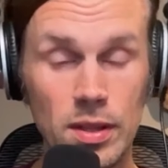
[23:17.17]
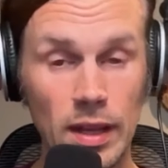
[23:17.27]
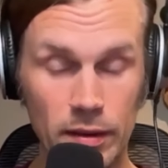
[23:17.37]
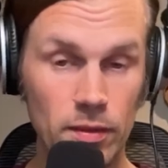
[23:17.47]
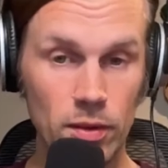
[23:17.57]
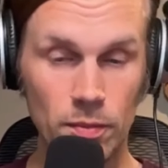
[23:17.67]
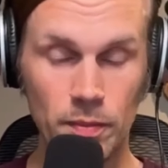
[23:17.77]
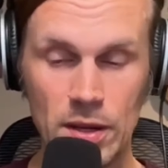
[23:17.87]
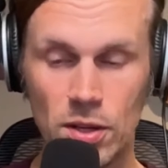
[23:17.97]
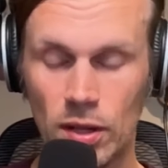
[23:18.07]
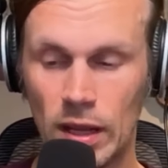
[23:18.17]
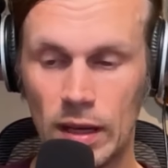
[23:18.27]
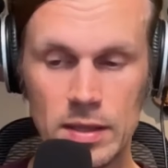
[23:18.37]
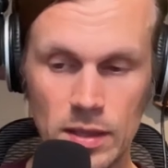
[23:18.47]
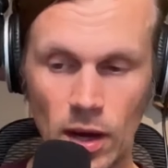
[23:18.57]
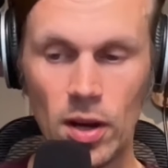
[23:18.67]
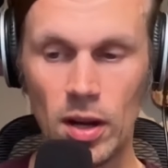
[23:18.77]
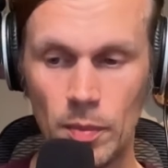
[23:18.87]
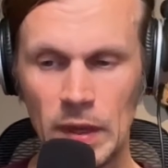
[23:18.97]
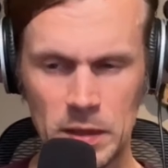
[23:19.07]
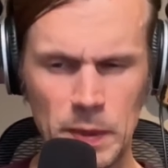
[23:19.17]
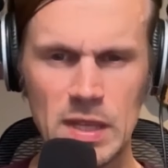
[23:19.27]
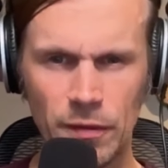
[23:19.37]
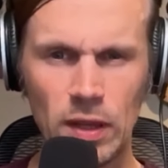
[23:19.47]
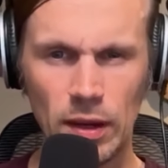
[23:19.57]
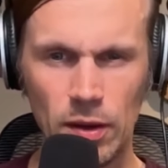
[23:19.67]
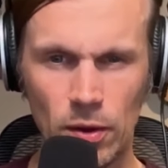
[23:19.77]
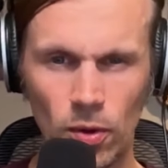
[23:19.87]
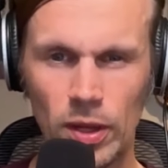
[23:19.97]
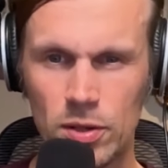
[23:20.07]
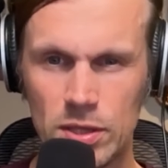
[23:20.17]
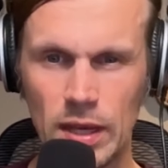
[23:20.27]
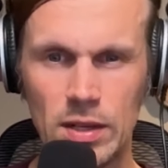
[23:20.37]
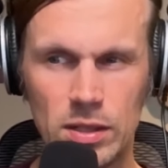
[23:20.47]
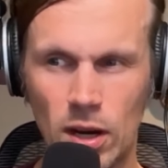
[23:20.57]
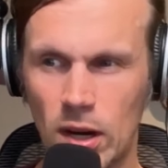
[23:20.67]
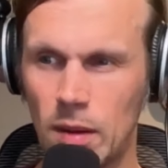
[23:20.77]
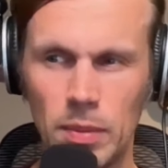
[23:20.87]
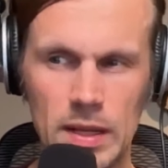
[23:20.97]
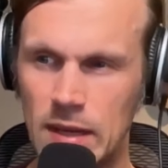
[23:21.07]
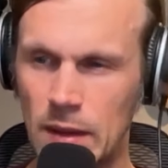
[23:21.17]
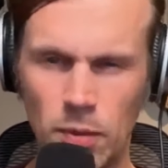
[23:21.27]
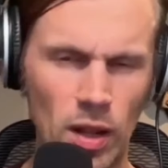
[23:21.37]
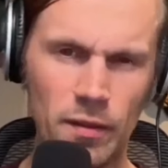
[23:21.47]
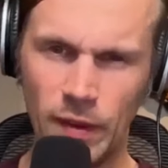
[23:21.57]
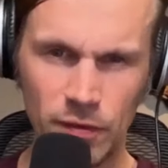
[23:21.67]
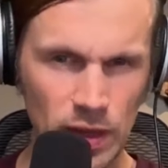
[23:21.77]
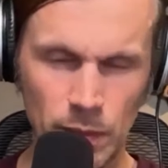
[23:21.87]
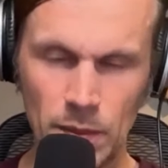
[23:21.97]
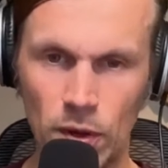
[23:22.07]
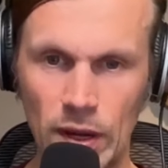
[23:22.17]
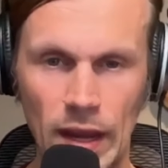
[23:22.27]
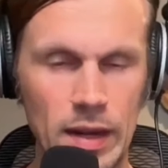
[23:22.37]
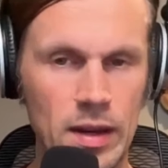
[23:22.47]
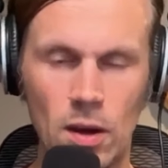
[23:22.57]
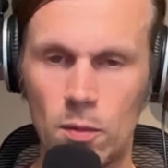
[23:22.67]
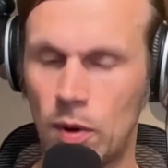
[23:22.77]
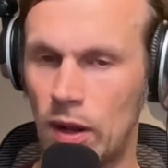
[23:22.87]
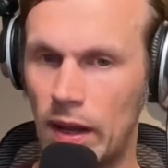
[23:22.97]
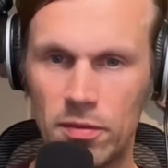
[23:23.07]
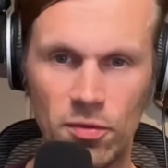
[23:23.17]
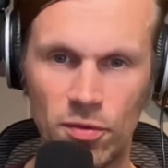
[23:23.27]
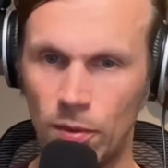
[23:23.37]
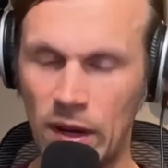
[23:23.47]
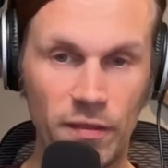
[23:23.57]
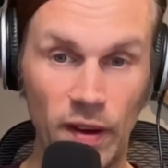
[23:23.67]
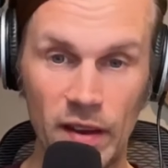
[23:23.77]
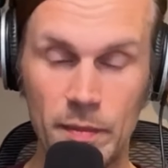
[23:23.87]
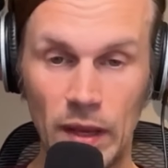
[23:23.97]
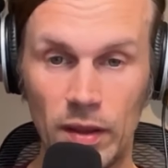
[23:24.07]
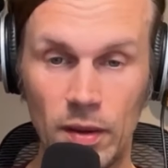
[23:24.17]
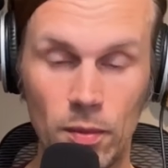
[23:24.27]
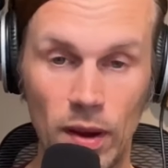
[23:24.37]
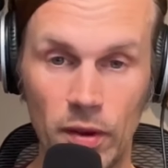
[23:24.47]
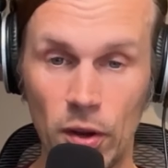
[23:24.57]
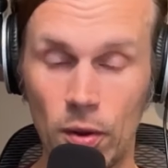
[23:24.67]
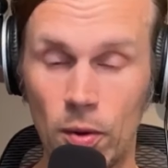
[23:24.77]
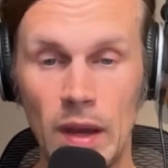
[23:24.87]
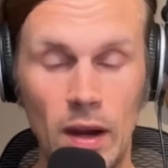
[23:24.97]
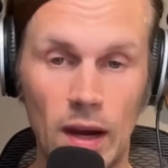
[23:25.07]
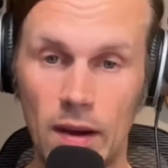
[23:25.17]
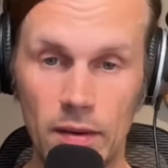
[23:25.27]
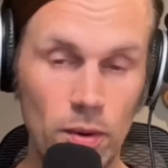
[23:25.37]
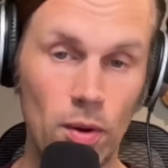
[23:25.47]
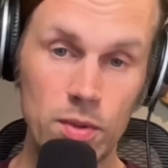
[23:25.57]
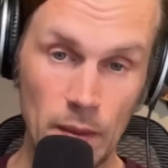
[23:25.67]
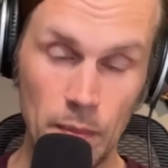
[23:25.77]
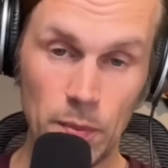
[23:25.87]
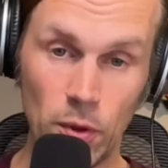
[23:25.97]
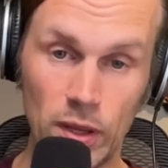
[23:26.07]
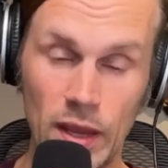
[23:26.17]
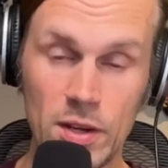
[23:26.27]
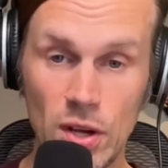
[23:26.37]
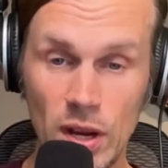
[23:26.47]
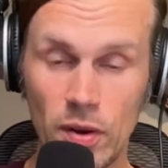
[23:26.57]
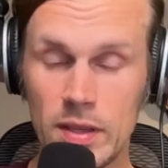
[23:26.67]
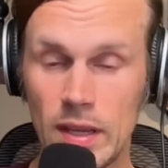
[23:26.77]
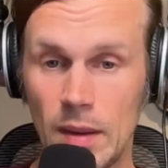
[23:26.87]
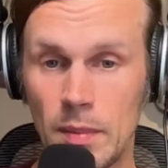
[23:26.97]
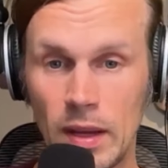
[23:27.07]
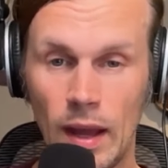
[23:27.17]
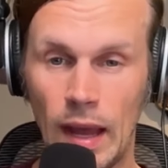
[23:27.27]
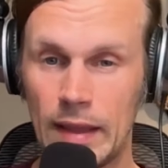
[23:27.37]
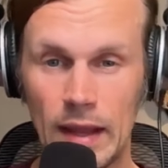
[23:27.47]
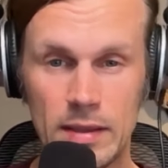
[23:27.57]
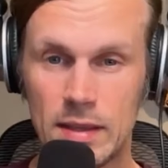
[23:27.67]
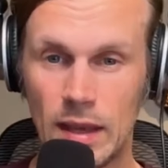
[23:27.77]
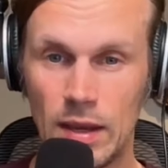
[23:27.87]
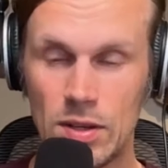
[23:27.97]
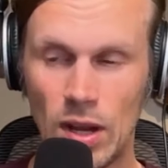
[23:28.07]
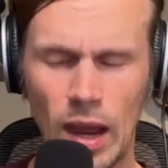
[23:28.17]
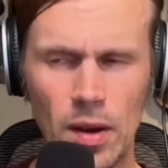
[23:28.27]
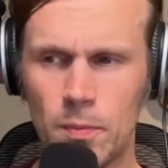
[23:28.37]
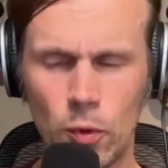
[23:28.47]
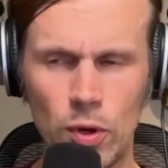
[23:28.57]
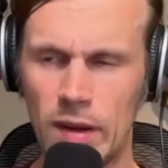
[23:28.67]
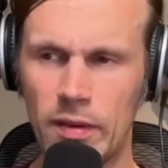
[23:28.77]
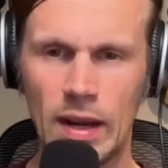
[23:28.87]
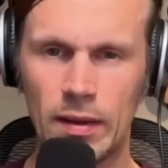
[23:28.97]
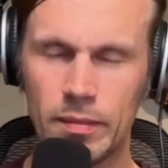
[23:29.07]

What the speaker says: Like you mentioned, a startup, specifically an earlier stage startup, let's say probably 50 people in headcount, probably 3 to 5 million in revenue, 10 people in the engineering team. At that stage, I wouldn't even.